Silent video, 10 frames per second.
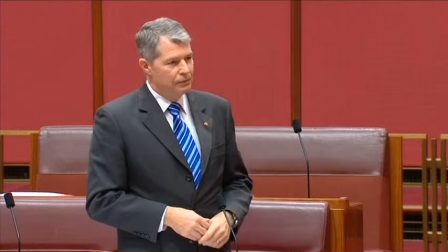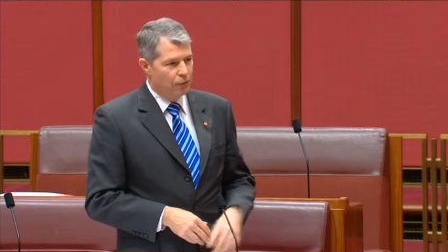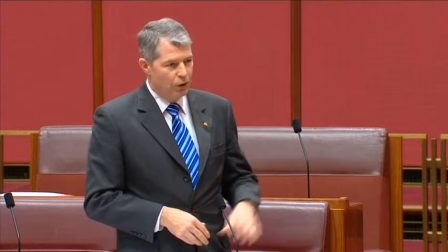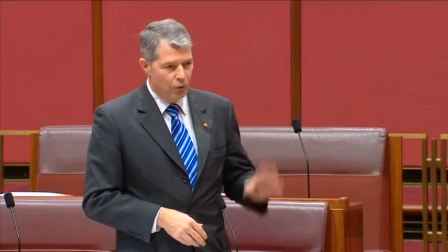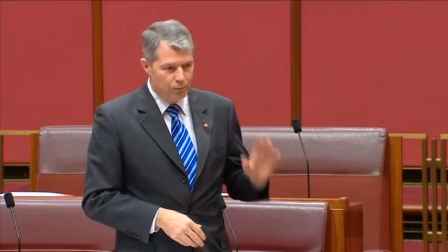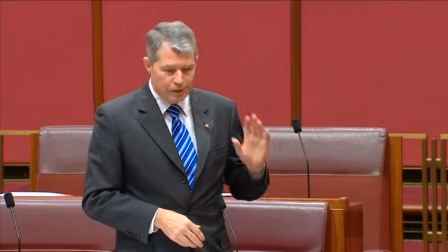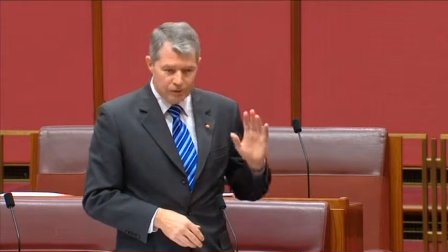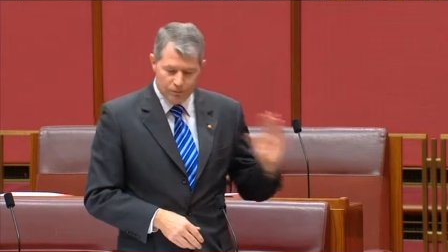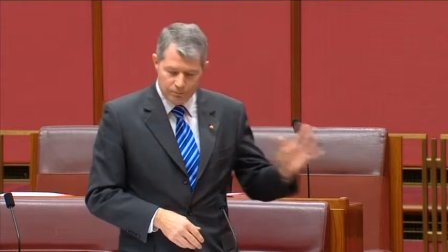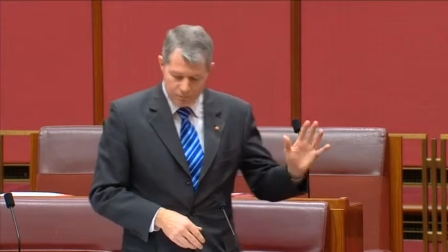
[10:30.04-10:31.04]
By all
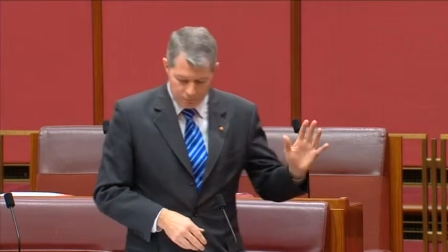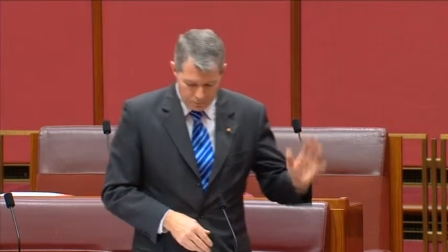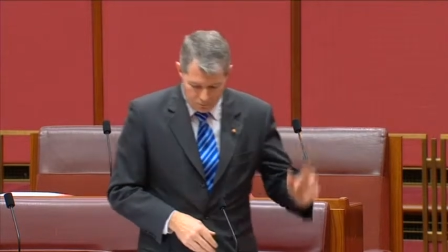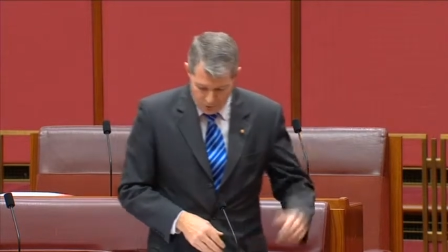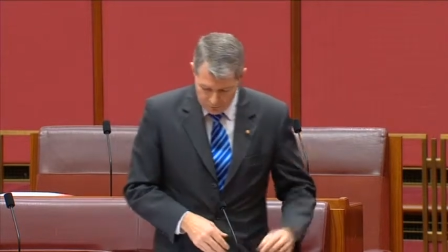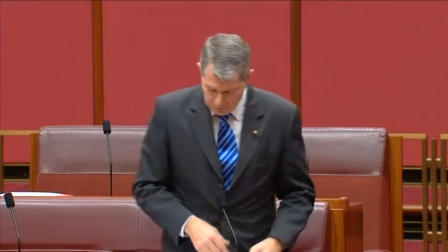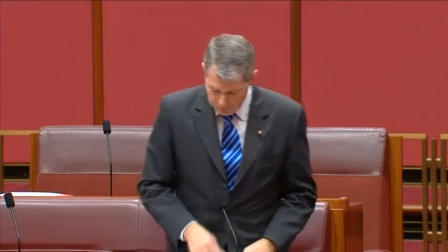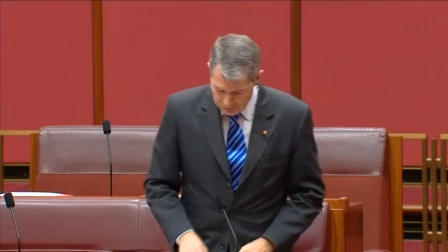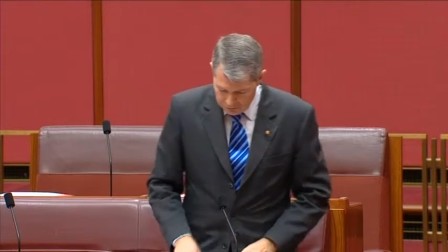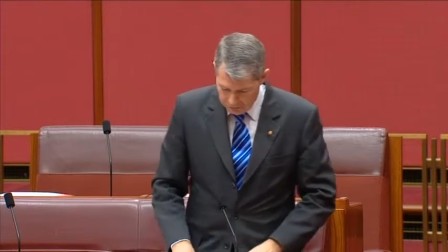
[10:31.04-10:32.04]
means,
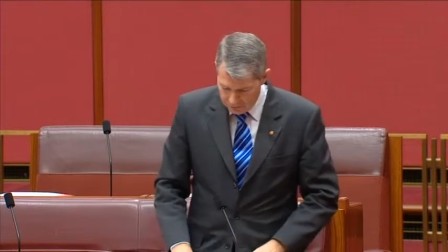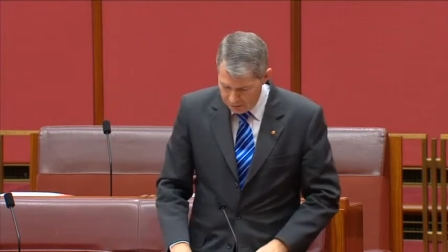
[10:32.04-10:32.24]
technically,